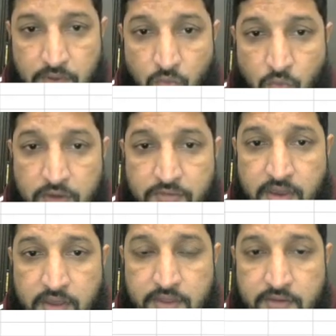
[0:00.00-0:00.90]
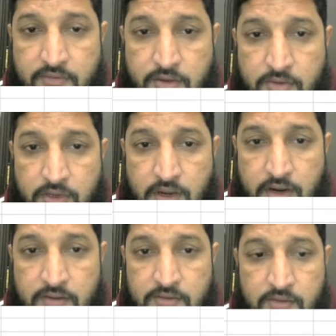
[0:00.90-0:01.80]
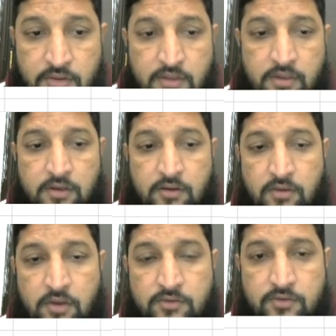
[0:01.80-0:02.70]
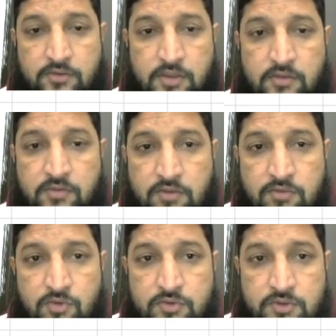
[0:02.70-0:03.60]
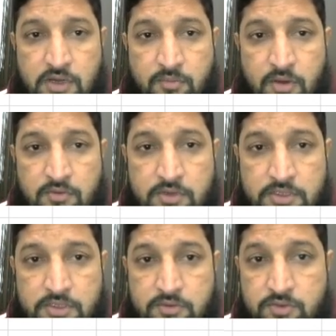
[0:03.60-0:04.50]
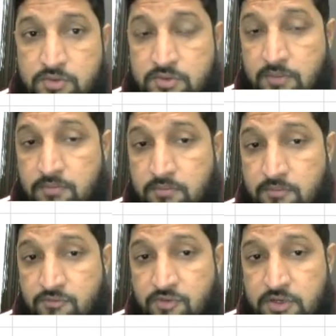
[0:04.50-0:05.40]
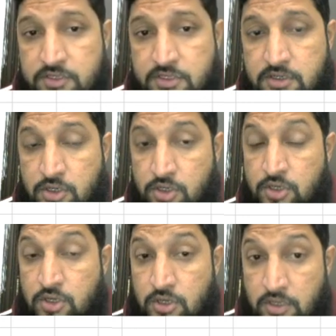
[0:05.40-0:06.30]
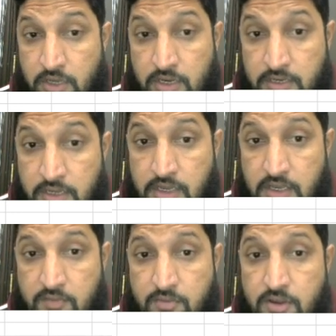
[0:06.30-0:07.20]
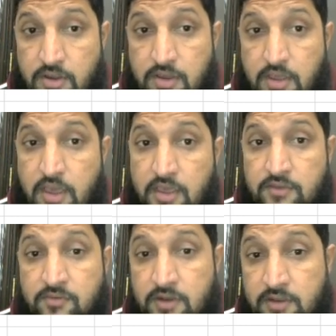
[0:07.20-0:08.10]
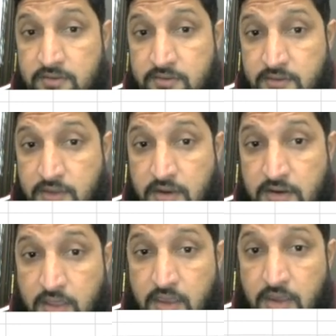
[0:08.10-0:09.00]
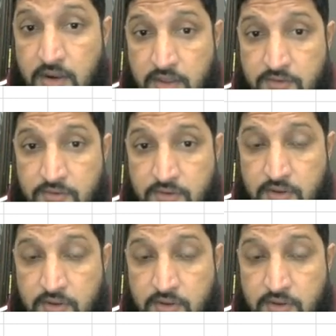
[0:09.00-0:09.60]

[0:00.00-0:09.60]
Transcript: One way, other way you can add is here. As you see, we have used the comma version. So some function can take comma as well as can take range.